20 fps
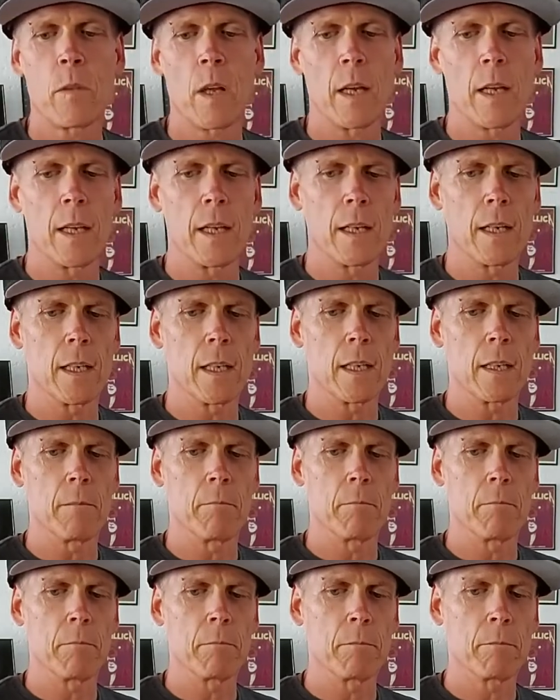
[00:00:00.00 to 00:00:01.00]

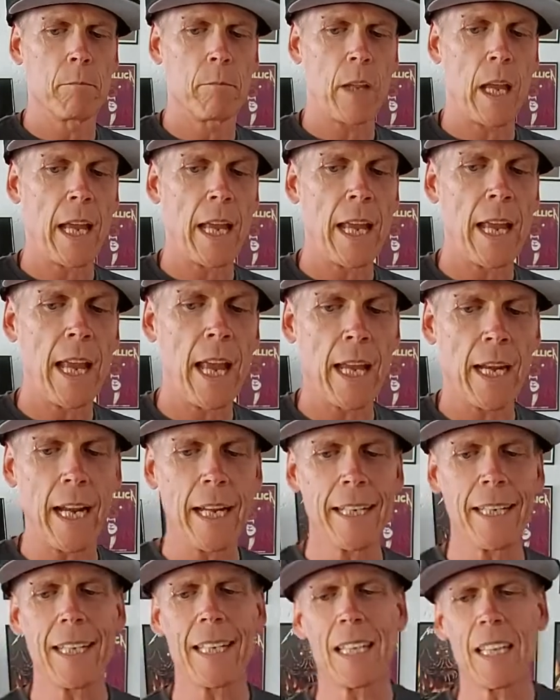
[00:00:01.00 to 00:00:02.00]
And
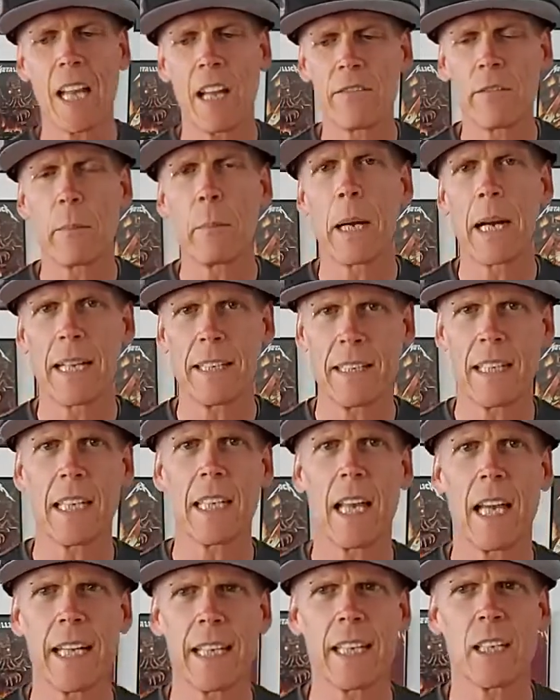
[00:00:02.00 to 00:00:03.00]
I didn't love it, but I did
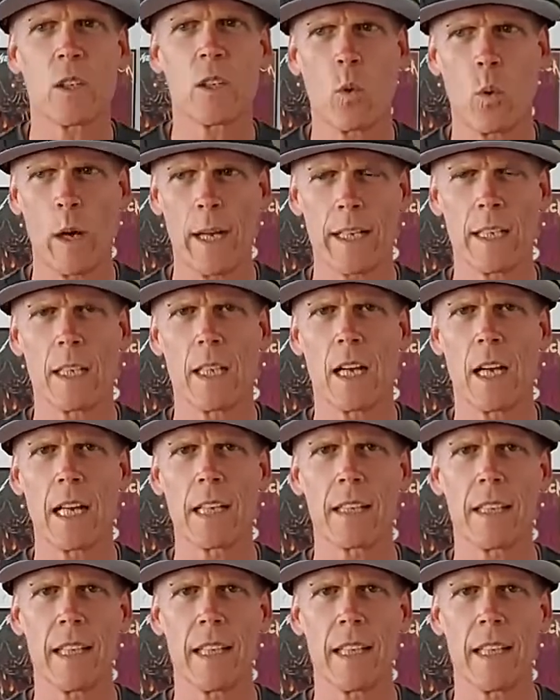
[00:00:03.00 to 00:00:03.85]
like it quite a lot.